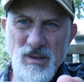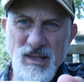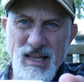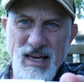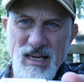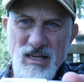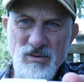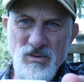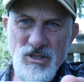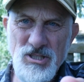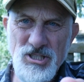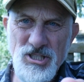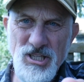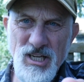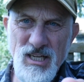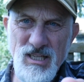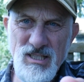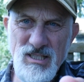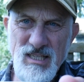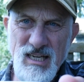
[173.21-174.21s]
plate which
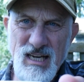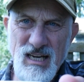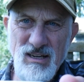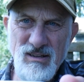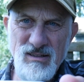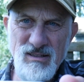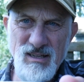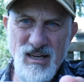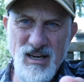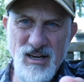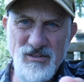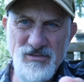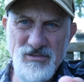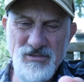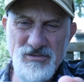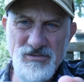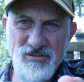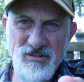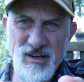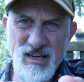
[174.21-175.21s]
shields out half
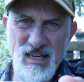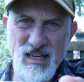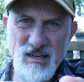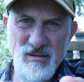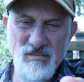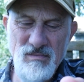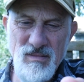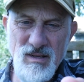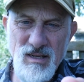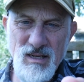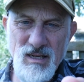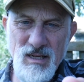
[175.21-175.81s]
the frame.